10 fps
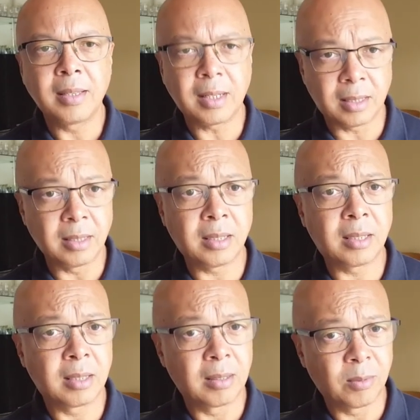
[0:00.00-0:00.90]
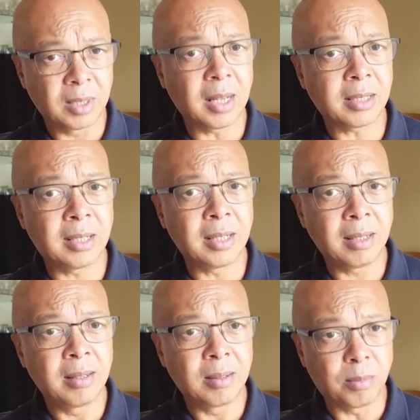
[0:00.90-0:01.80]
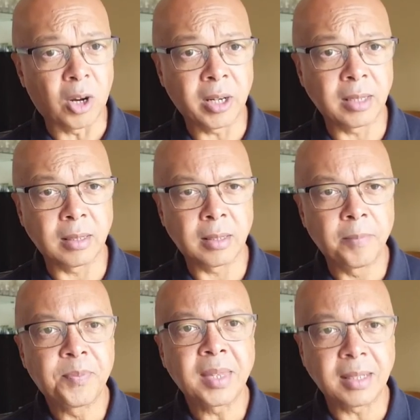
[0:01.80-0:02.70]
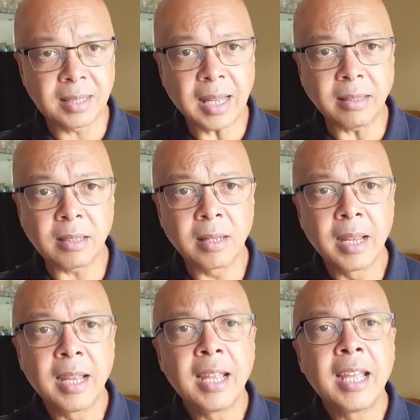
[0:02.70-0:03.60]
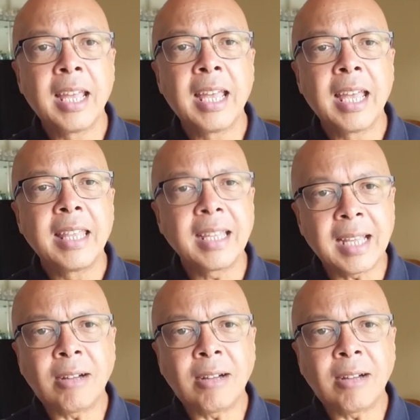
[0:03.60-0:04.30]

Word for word: that this was actually marketed. It states, "The